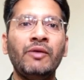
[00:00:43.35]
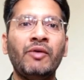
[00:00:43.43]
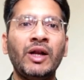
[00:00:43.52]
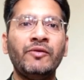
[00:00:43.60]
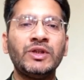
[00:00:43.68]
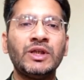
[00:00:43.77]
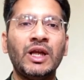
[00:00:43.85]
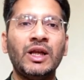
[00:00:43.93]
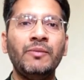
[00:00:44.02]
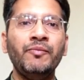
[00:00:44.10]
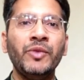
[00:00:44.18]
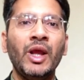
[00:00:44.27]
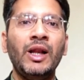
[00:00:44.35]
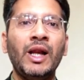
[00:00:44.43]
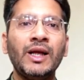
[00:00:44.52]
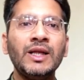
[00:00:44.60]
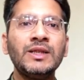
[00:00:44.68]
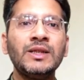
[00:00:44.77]
Alaihi Wasallam.
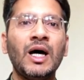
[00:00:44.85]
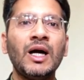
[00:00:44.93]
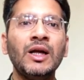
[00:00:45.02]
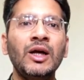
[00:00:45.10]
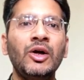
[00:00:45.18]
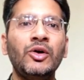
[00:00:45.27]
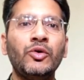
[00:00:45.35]
Let us start